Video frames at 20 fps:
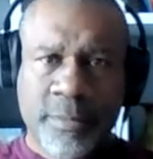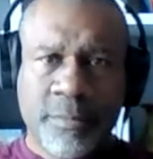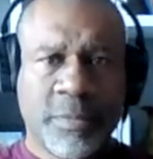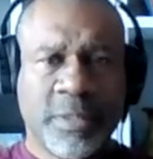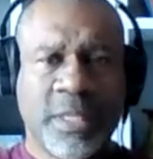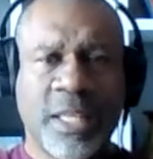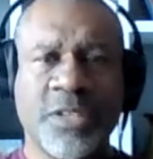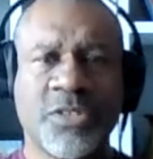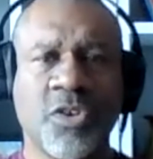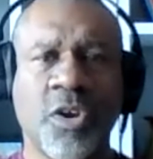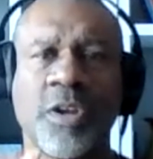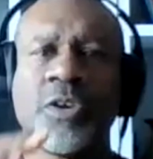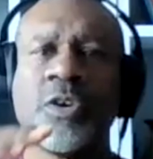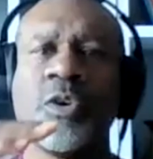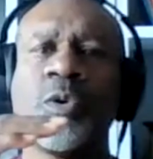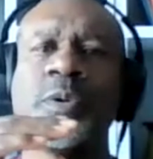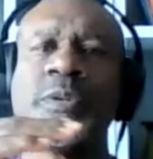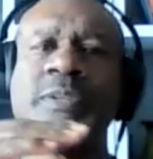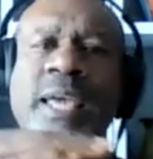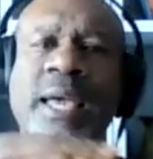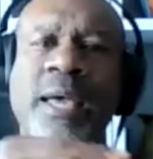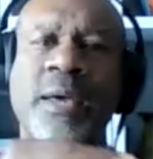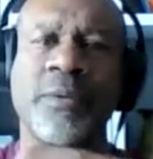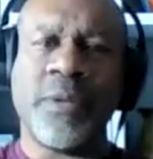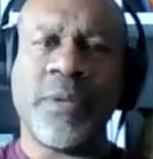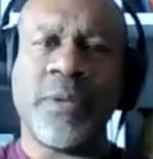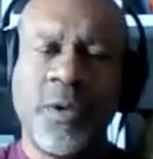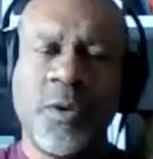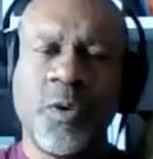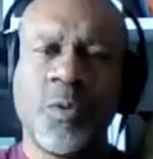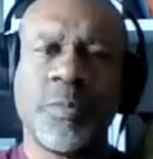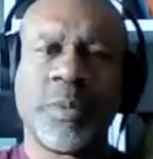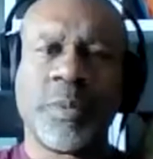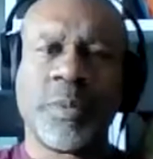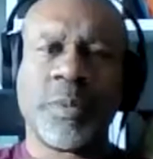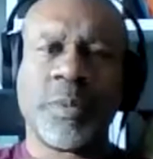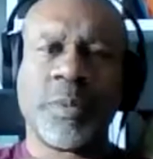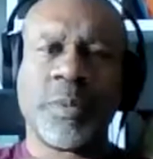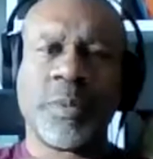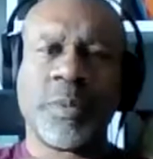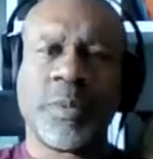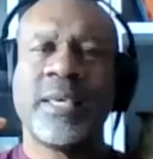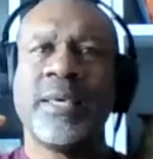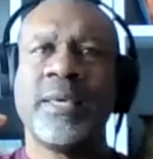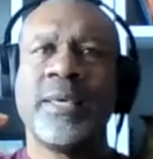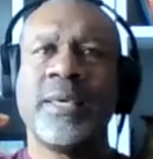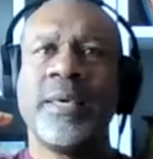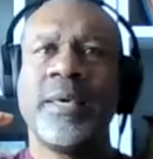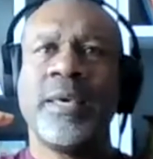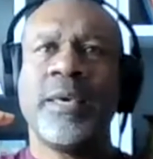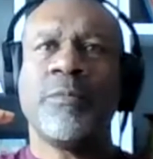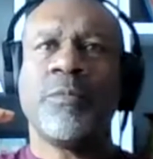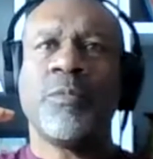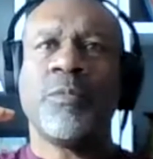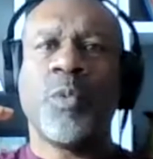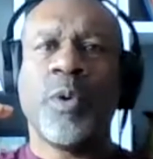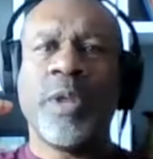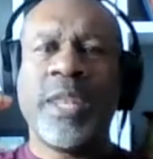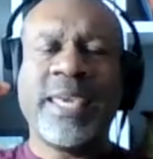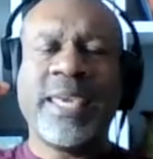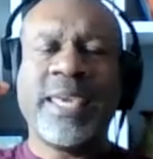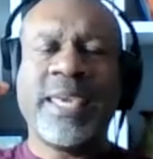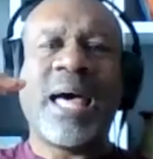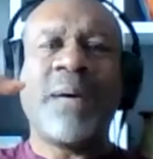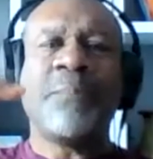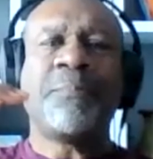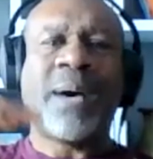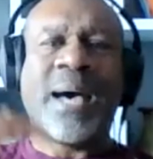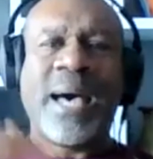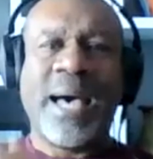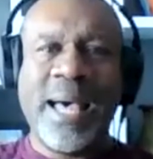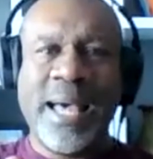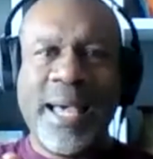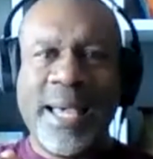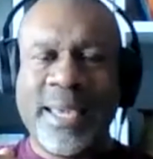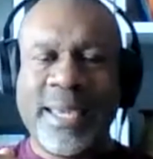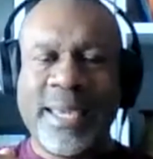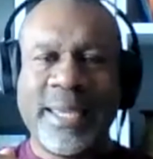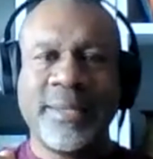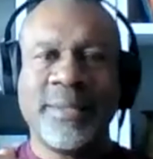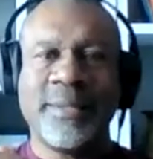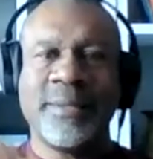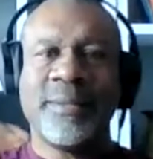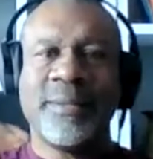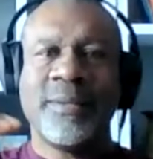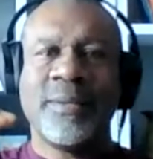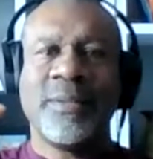But they started going downhill because when they got behind,